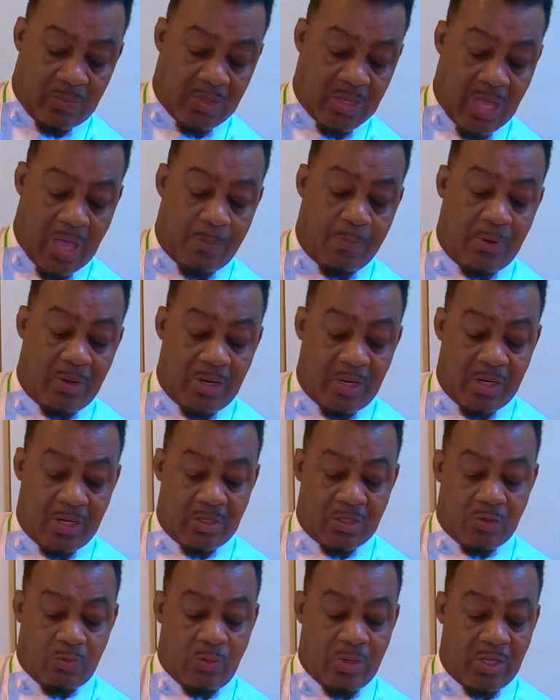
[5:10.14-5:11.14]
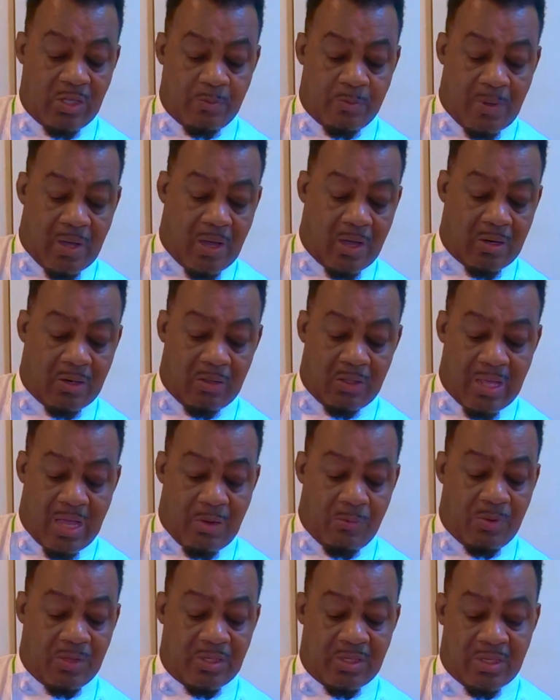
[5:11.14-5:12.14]
I put it in a squeeze bottle.
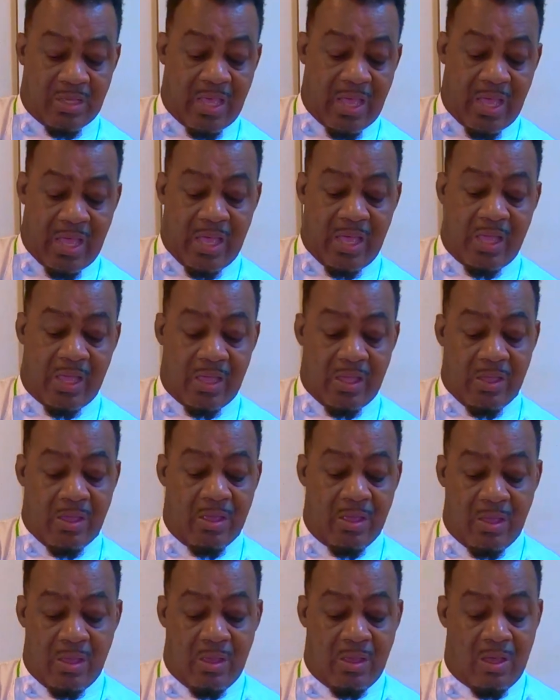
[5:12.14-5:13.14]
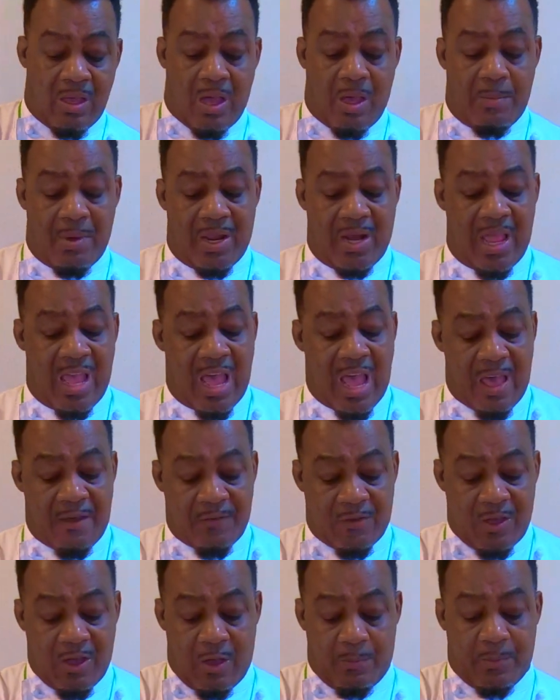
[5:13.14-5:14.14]
I would say about a half
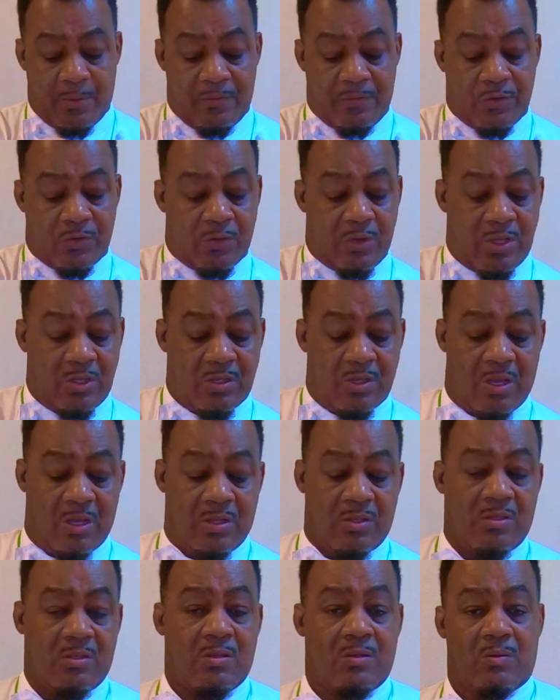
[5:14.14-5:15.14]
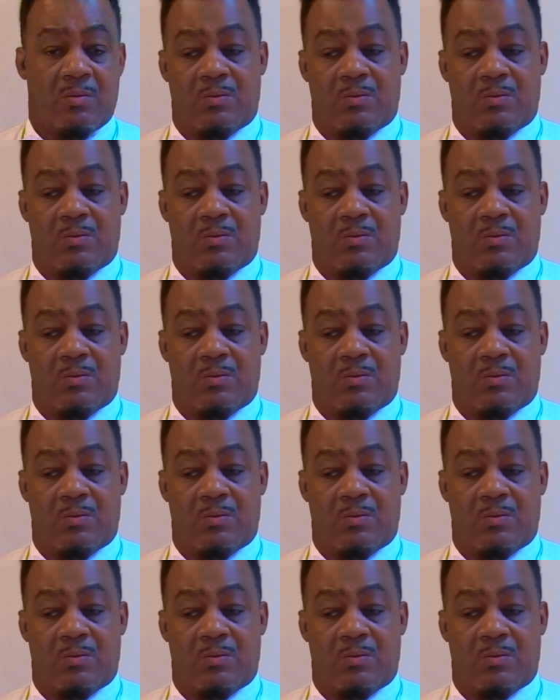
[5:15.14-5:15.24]
cup of soy sauce.